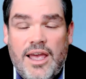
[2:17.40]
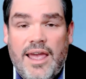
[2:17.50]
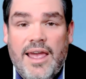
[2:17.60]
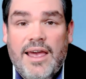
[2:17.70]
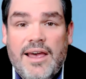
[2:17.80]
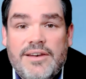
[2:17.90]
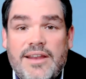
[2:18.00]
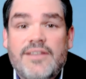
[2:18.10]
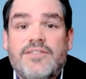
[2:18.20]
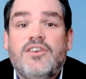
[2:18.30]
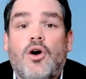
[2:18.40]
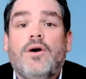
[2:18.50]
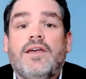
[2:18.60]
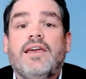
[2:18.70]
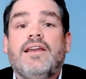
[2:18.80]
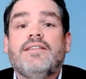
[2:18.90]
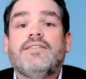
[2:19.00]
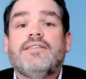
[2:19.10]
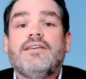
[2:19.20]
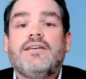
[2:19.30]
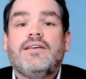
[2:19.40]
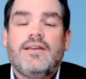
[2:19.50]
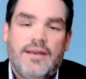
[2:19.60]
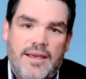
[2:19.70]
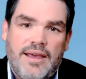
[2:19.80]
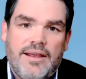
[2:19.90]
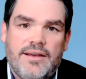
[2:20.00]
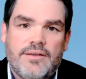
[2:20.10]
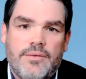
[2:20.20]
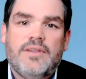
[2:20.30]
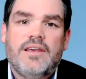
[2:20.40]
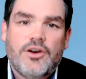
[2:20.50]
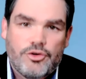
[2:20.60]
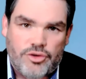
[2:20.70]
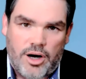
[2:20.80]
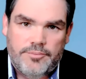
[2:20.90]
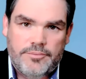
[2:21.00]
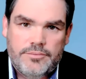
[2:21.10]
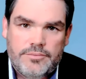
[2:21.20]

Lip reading: and it's going and it's hitting the eardrum.